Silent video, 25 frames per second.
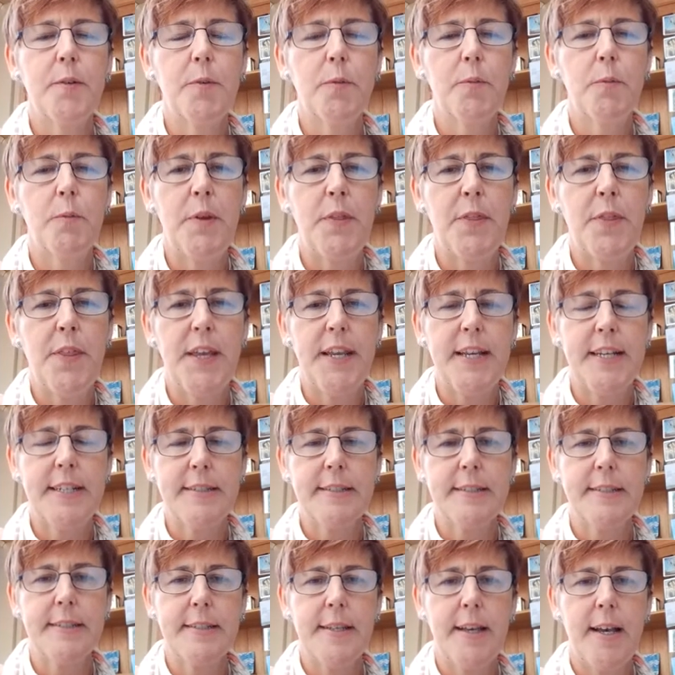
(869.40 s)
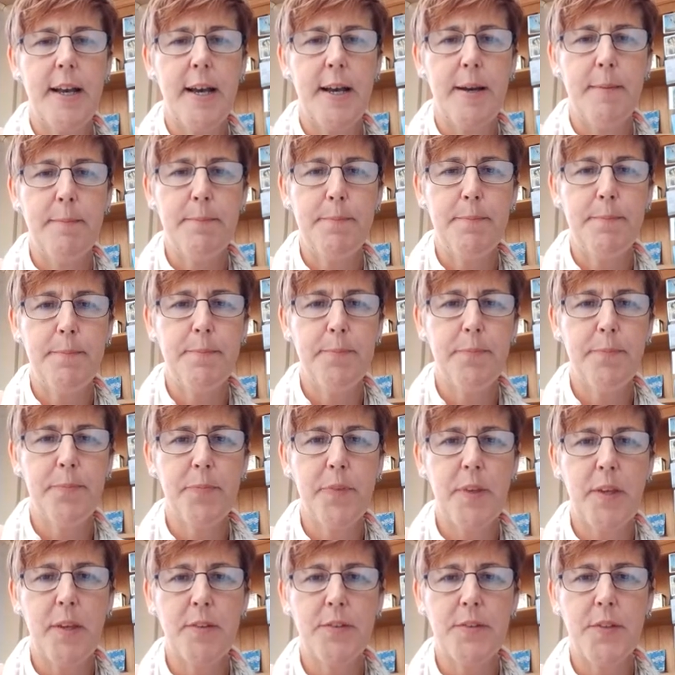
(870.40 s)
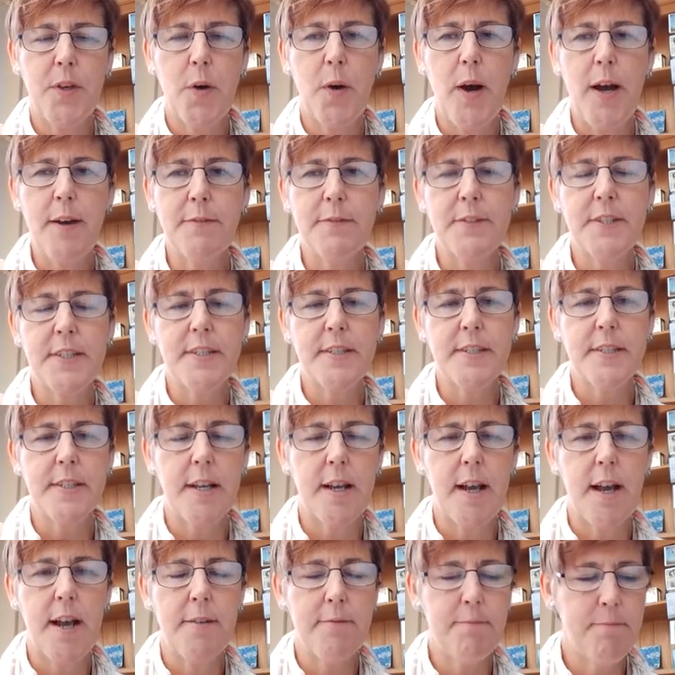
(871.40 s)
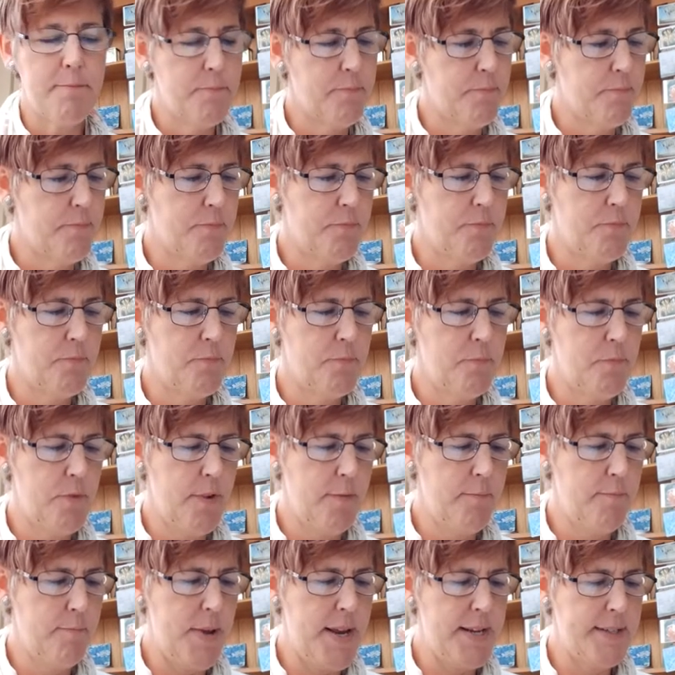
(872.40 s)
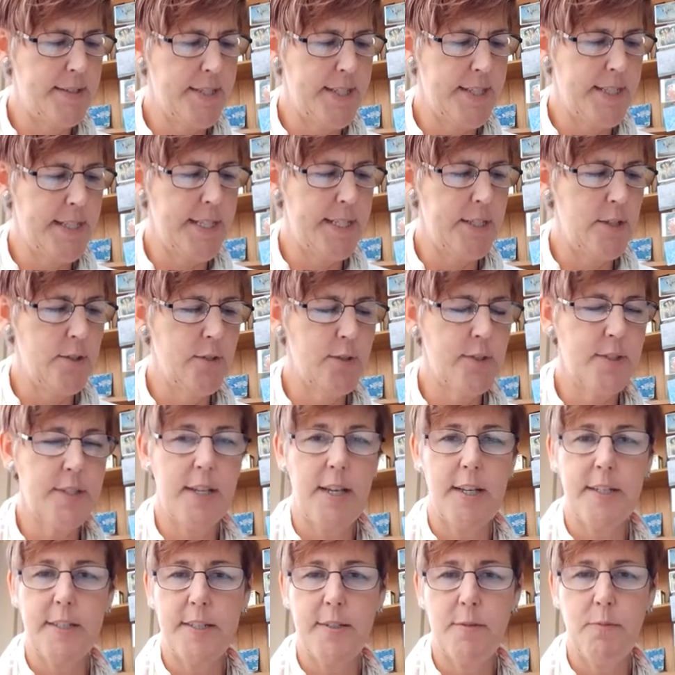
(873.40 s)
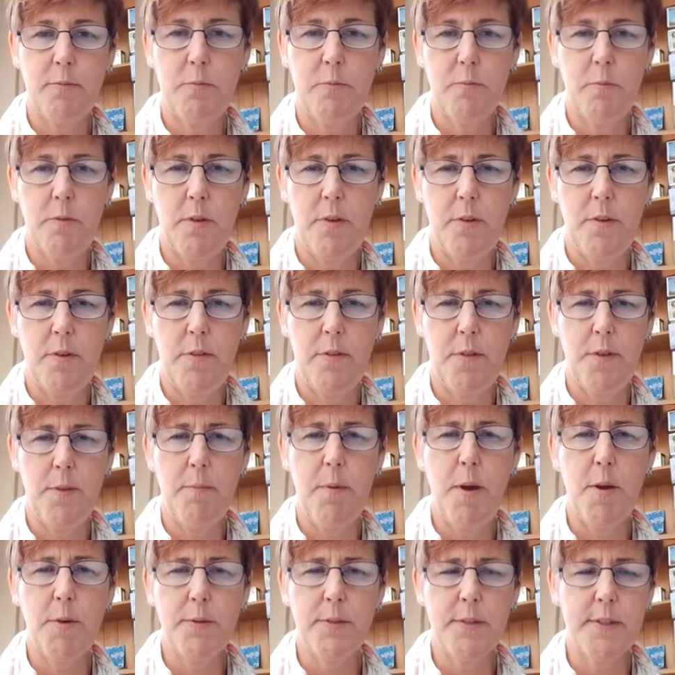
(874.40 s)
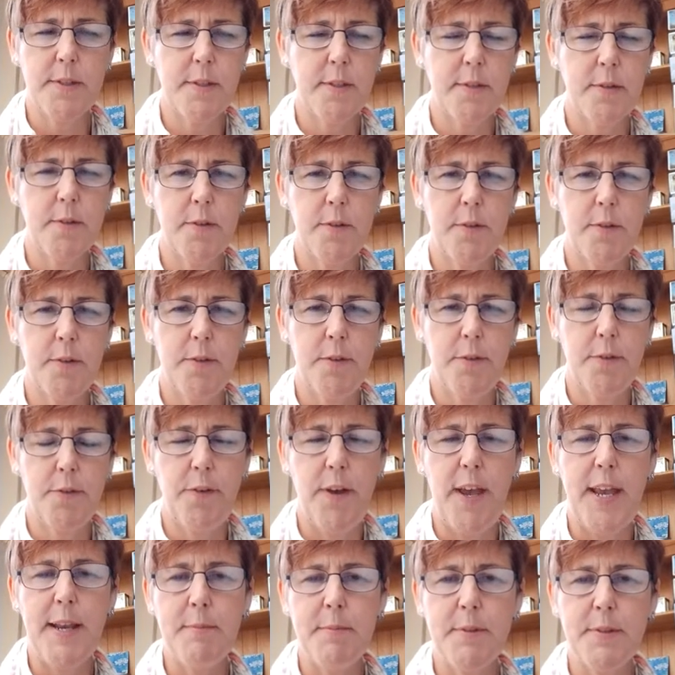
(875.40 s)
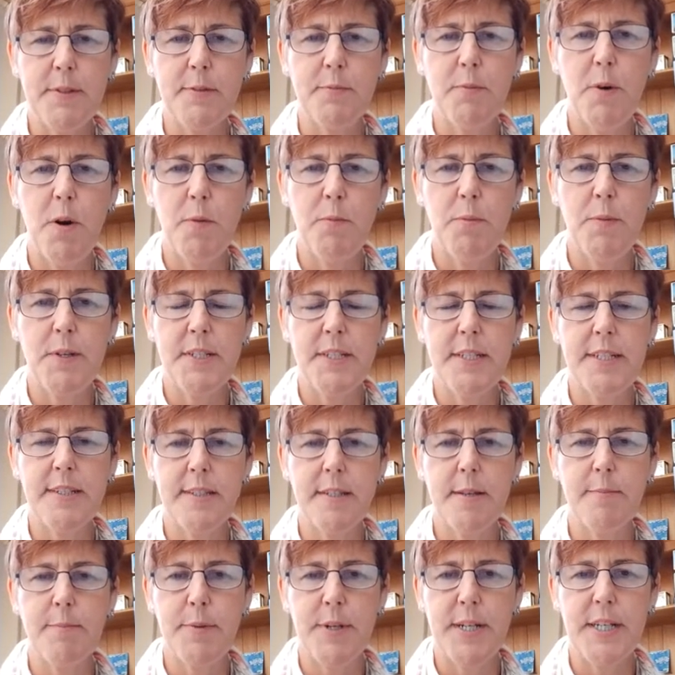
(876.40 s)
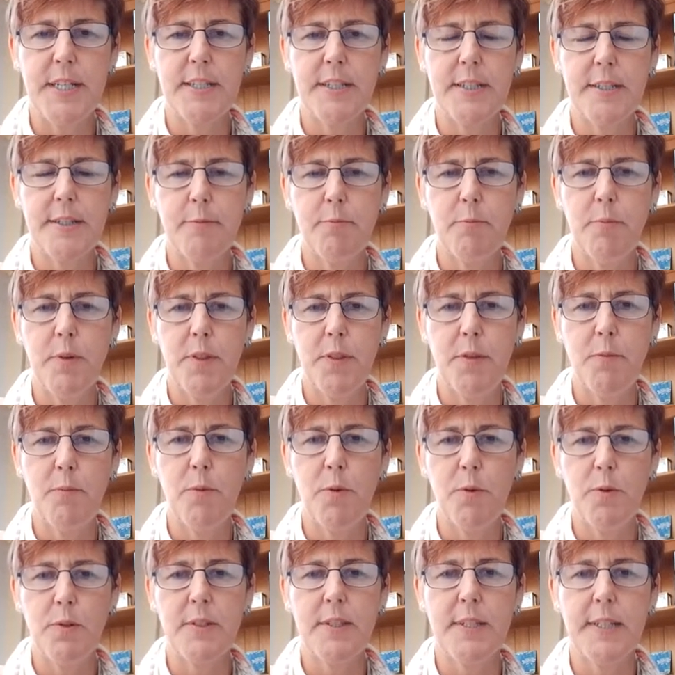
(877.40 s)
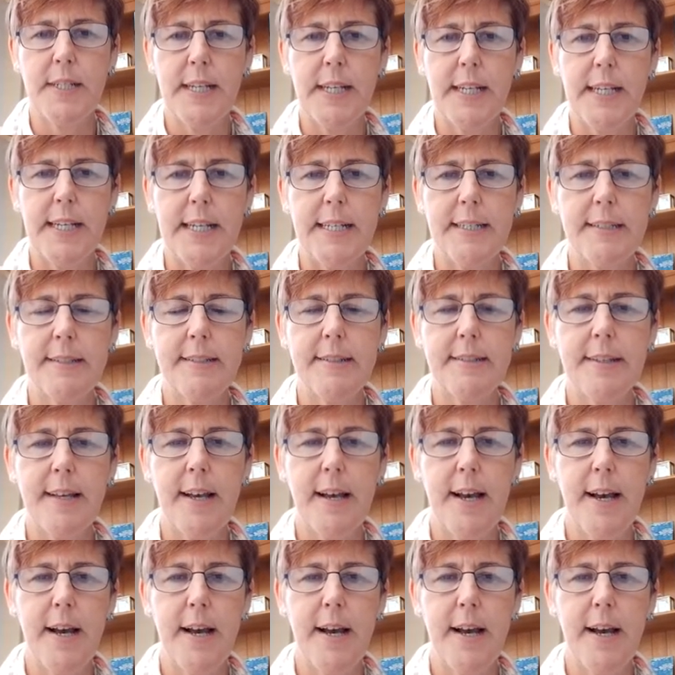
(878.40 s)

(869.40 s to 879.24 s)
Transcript: with these. So I've basically looked at the most famous one, which is the bridge with the water lilies.